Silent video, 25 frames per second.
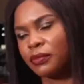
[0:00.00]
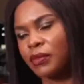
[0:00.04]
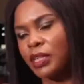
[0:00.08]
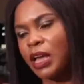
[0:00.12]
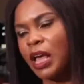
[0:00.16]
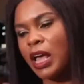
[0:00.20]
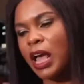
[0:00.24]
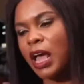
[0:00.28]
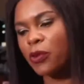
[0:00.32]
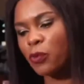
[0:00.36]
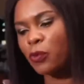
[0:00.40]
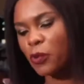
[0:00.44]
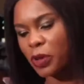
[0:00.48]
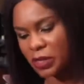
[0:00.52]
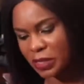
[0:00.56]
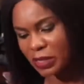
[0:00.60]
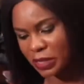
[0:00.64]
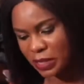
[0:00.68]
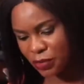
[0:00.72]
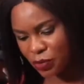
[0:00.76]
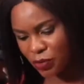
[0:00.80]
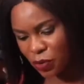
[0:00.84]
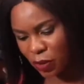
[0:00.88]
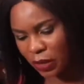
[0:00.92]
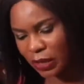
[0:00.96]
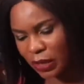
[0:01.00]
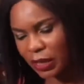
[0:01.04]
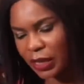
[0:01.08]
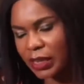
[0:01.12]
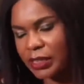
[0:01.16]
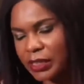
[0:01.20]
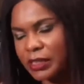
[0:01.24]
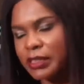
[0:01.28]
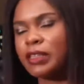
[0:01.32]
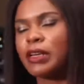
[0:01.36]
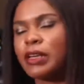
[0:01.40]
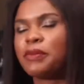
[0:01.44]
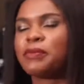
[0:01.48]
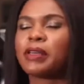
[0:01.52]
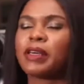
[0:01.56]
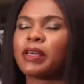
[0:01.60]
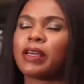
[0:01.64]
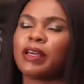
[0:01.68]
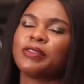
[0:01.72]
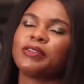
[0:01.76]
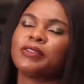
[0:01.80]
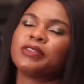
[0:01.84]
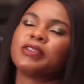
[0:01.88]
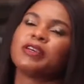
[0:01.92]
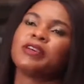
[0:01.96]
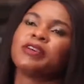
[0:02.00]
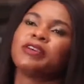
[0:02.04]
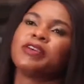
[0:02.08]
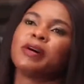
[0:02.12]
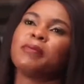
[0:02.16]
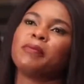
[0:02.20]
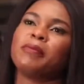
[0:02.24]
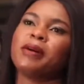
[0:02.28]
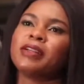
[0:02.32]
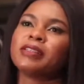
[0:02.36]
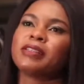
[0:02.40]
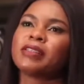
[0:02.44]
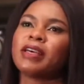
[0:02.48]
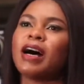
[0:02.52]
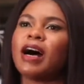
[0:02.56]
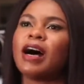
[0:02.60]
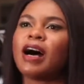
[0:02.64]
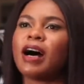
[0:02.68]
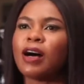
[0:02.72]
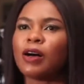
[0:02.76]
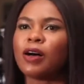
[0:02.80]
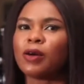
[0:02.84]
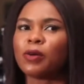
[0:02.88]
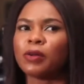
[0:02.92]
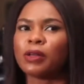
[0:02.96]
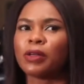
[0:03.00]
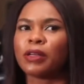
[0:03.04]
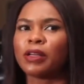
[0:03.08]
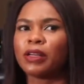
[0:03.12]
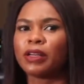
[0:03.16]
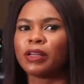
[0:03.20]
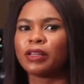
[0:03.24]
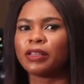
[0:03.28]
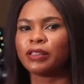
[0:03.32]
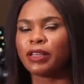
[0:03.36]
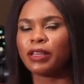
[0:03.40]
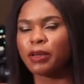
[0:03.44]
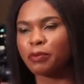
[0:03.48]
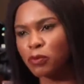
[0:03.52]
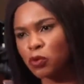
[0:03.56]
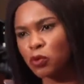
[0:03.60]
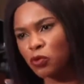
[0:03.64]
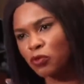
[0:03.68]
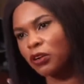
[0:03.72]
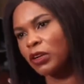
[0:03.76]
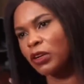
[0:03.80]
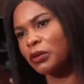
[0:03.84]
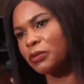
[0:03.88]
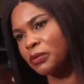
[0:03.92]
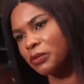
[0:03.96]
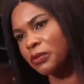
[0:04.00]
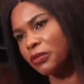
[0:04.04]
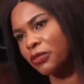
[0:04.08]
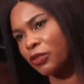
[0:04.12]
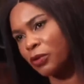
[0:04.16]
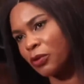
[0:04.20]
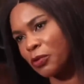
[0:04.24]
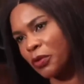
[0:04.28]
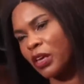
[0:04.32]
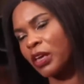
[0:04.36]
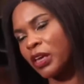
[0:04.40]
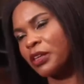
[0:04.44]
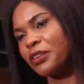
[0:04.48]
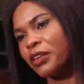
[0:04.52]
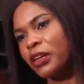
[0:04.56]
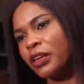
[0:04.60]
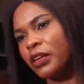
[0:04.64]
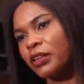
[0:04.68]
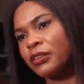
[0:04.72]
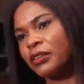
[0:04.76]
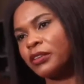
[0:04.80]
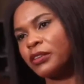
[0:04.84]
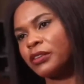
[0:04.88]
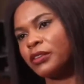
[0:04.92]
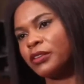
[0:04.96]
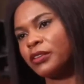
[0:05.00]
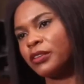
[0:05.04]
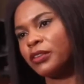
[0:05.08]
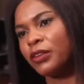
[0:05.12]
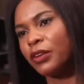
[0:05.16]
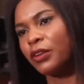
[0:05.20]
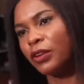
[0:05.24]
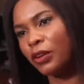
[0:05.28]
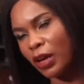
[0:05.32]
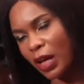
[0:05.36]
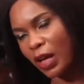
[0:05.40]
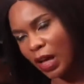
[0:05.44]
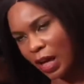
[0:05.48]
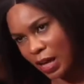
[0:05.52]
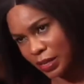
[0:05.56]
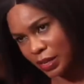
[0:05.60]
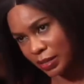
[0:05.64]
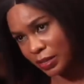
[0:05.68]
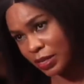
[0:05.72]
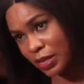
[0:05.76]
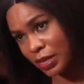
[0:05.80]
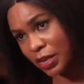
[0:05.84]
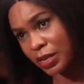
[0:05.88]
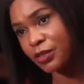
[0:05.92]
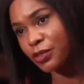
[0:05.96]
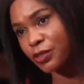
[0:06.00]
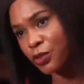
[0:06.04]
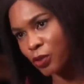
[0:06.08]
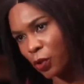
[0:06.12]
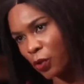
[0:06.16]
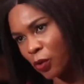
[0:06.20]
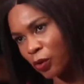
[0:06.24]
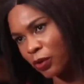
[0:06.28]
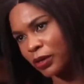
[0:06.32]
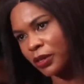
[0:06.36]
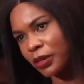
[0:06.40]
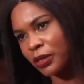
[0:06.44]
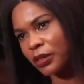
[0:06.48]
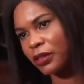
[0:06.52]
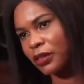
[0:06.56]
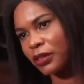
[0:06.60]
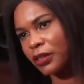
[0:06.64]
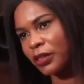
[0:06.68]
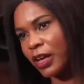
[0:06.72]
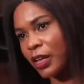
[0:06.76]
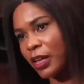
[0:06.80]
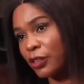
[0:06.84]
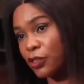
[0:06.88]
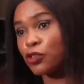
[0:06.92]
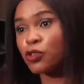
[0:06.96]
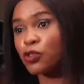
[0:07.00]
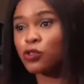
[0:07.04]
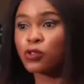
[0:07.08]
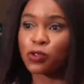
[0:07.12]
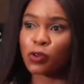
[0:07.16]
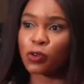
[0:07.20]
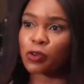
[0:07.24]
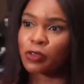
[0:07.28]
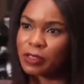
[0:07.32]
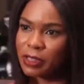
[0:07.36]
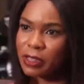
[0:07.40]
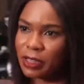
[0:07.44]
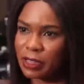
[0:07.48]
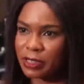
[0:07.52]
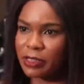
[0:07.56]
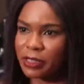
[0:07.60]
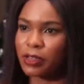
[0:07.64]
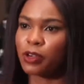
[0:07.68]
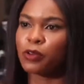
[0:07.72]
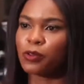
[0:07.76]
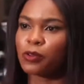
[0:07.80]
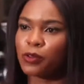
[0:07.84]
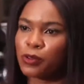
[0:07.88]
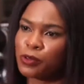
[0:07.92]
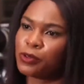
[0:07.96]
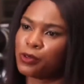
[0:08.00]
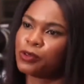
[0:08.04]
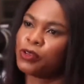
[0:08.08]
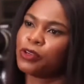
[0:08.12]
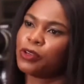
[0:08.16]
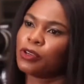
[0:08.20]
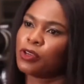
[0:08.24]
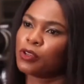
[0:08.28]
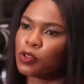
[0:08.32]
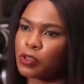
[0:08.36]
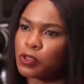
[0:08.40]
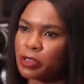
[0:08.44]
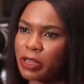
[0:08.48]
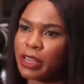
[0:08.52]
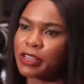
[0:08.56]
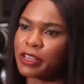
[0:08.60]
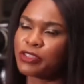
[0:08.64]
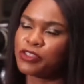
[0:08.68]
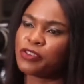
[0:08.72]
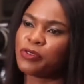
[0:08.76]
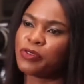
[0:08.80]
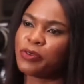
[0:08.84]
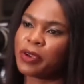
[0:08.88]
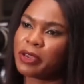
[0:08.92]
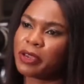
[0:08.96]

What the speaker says: And what's in your client, Nnamdi Kanu, tell you about how they move him from Kenya, as you talk, say he tell you, to Nigeria?